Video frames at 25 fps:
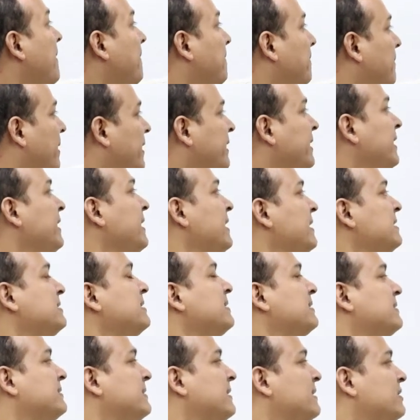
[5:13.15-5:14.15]
Money is
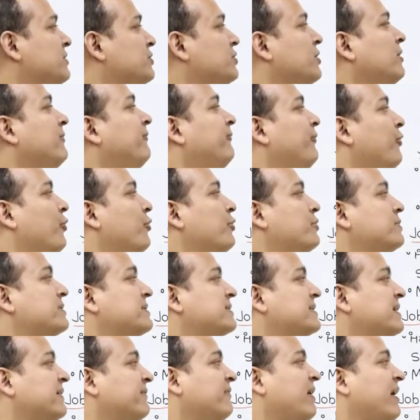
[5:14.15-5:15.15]
essential for
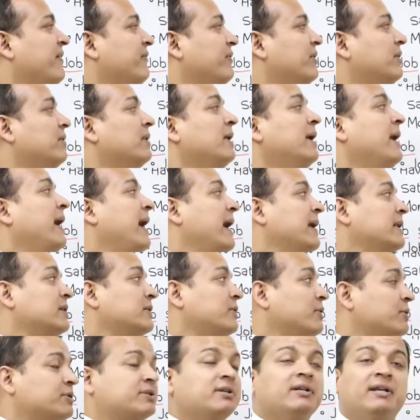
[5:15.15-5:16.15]
survival and
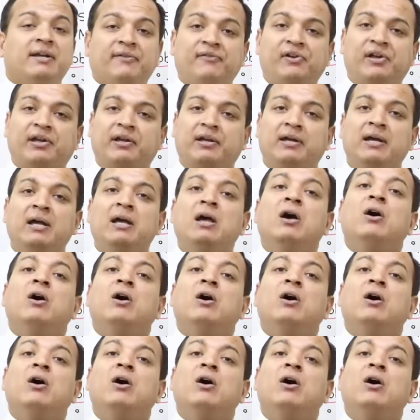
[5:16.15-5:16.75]
good living.